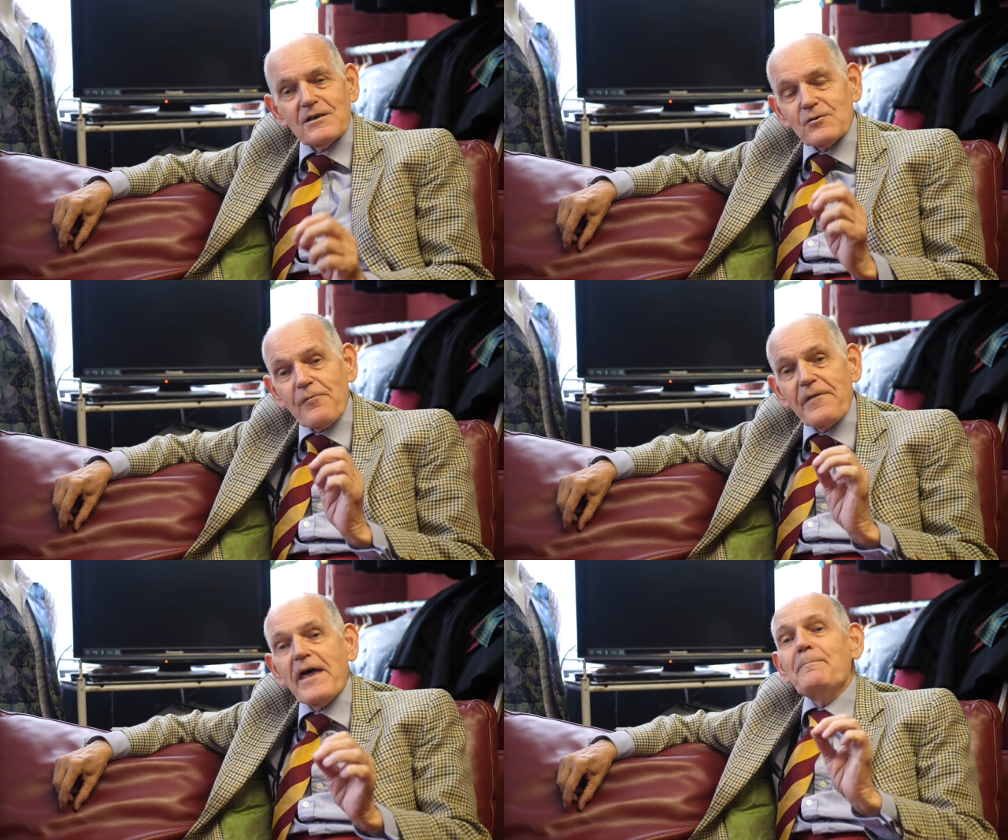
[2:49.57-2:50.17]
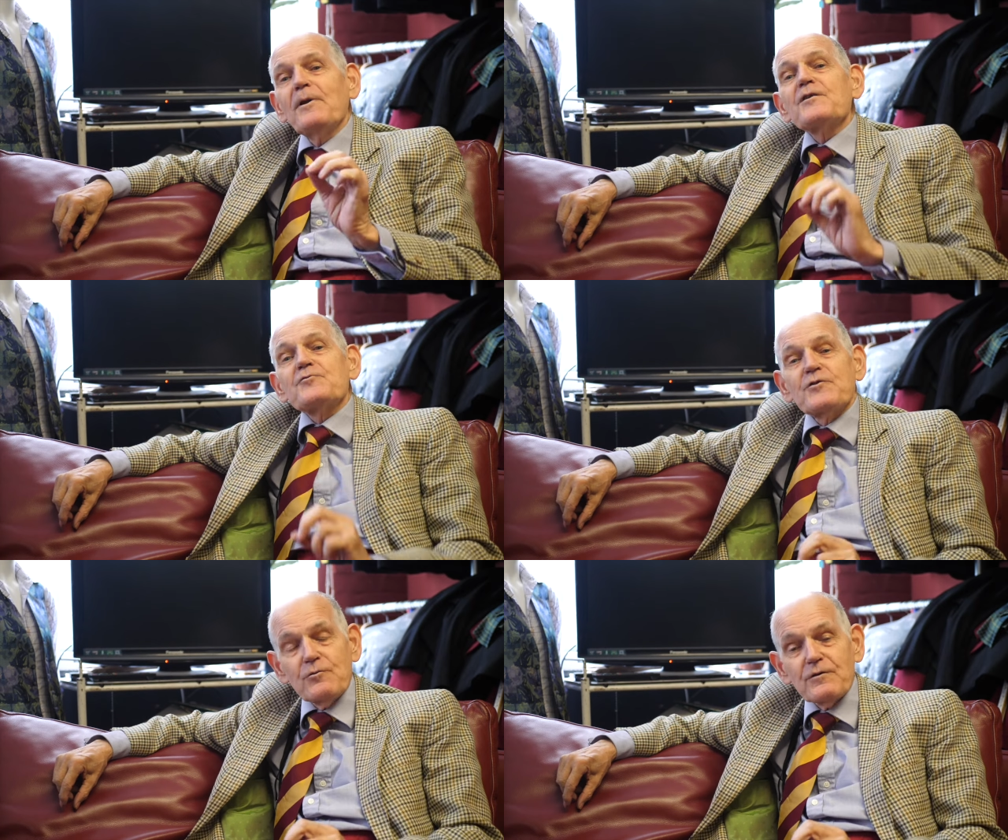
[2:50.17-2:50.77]
So their
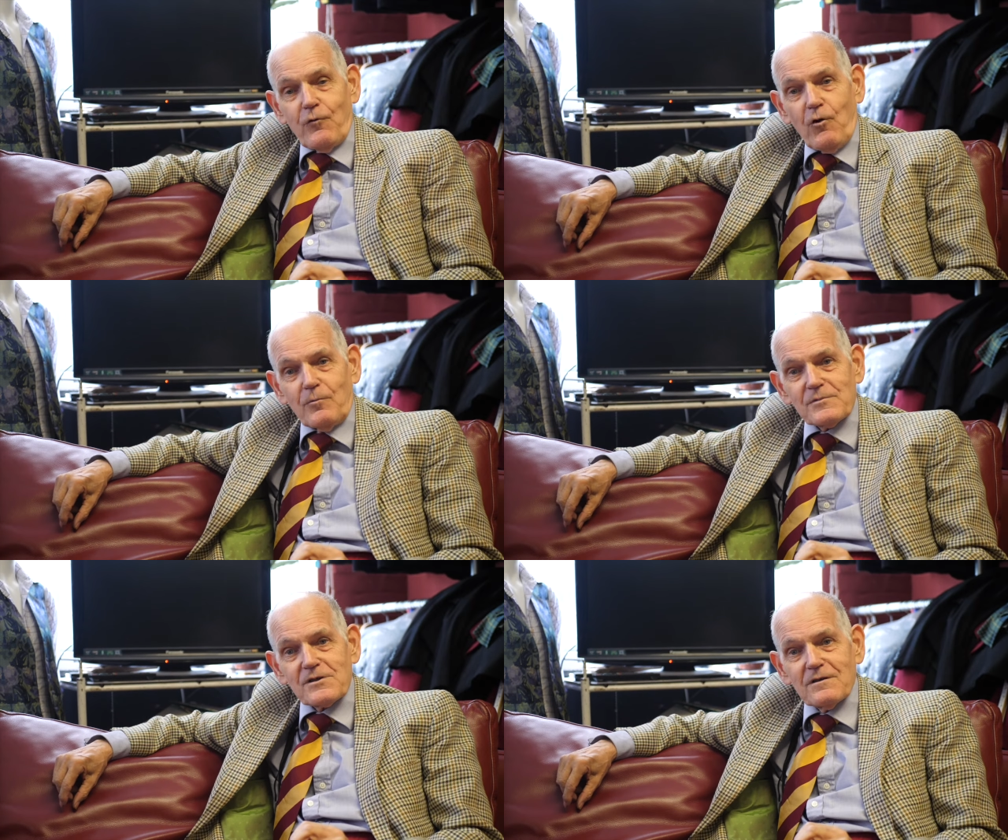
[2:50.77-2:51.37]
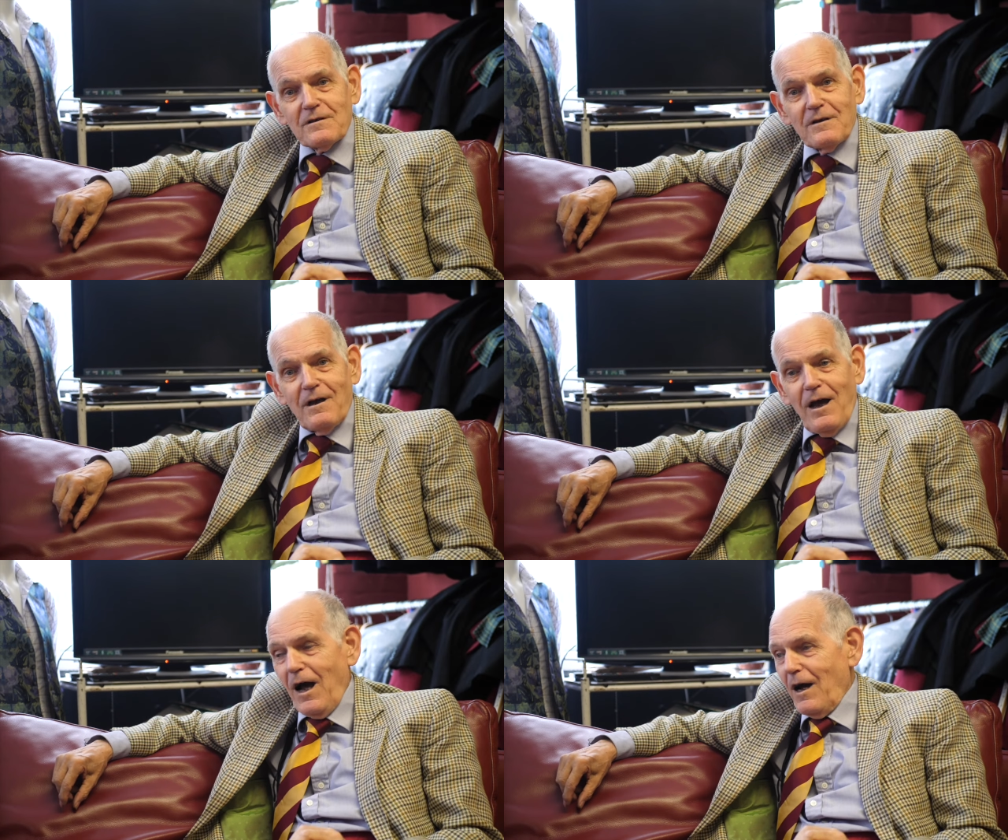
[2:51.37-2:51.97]
military uniforms
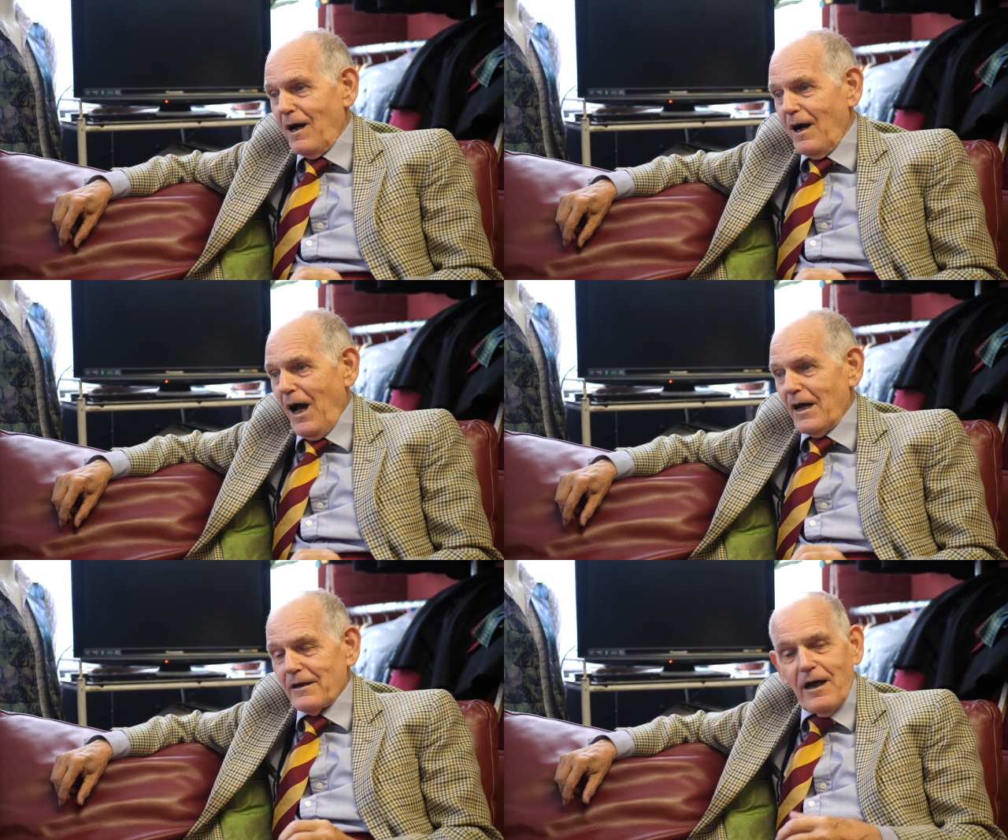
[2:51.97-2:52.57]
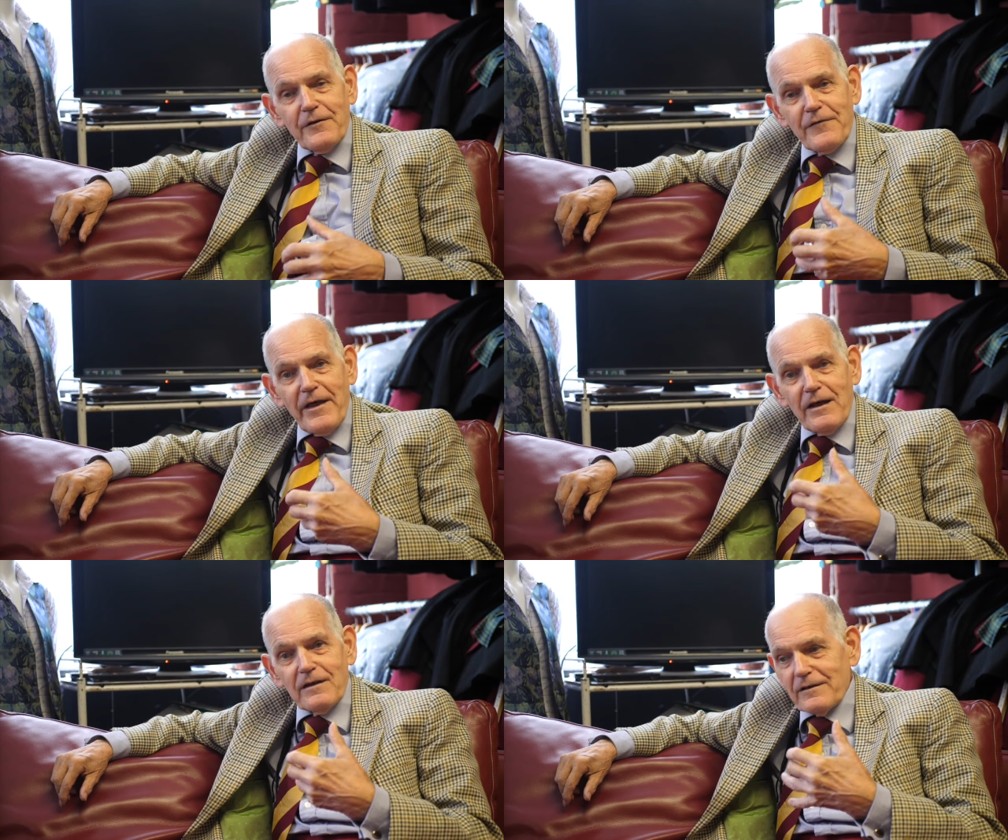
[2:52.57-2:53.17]
and
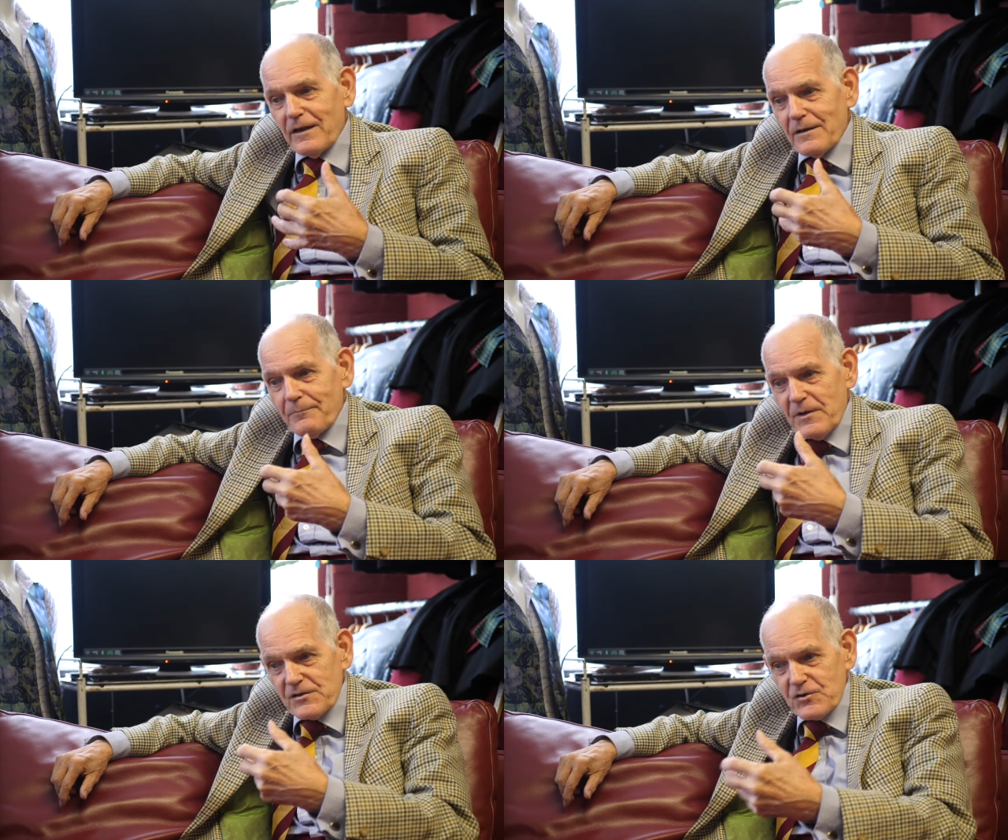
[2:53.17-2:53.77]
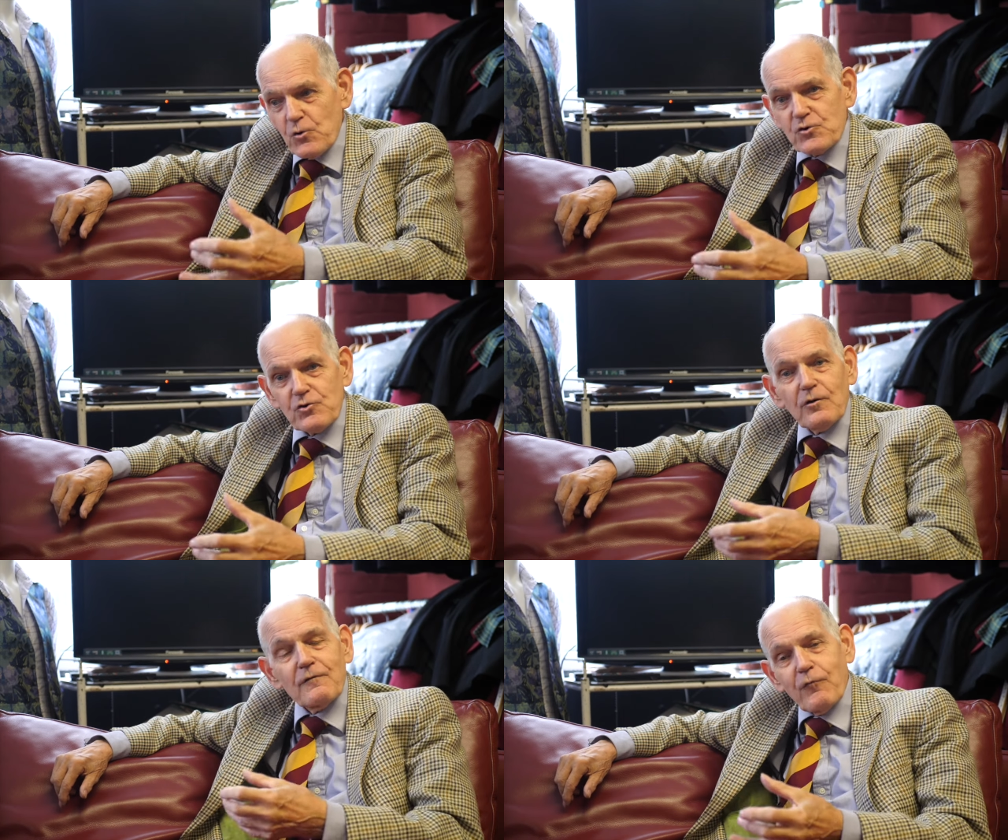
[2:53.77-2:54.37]
their
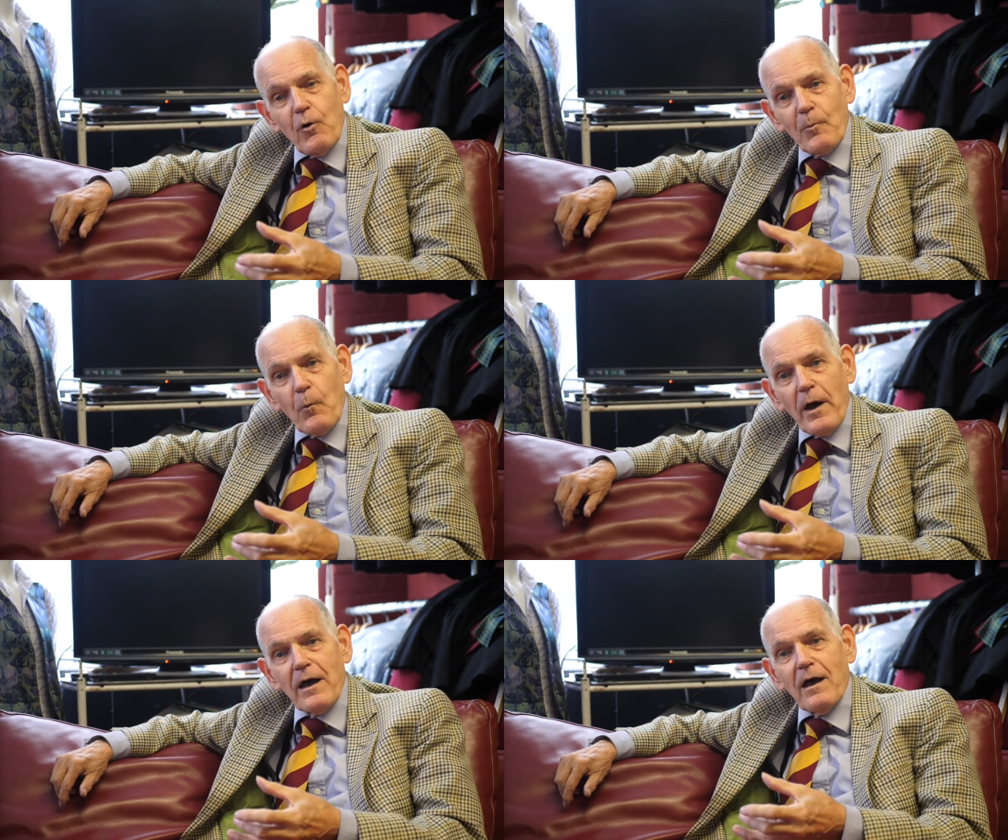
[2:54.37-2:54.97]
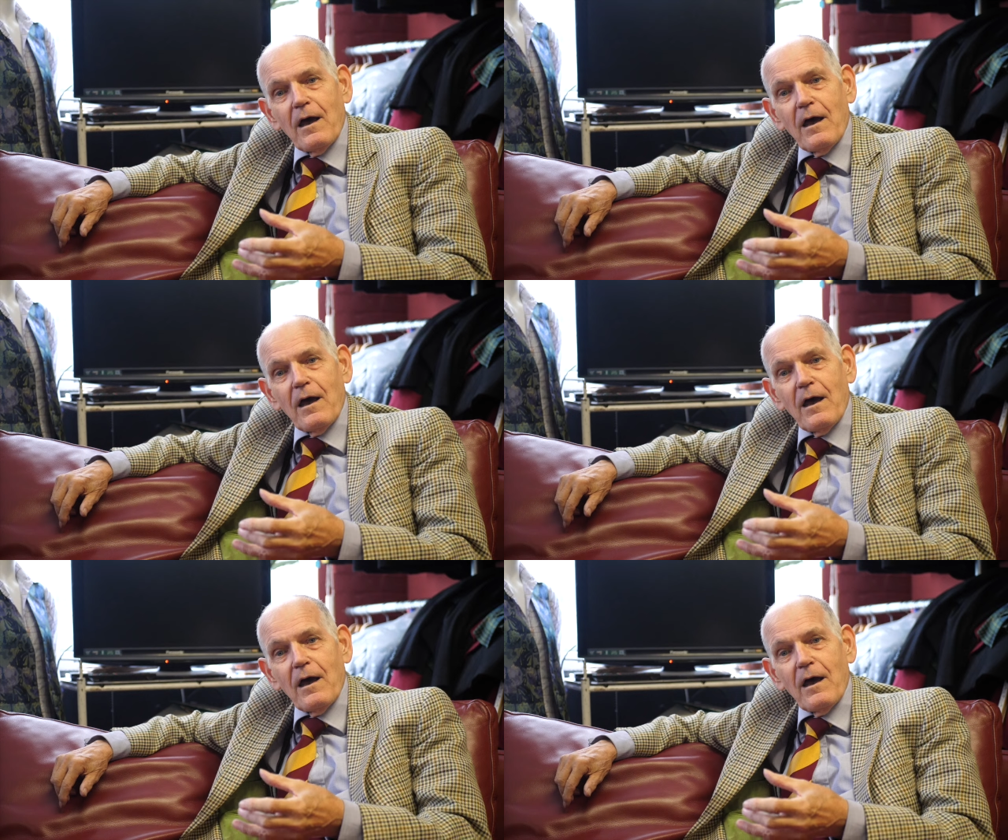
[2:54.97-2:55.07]
social and formal wear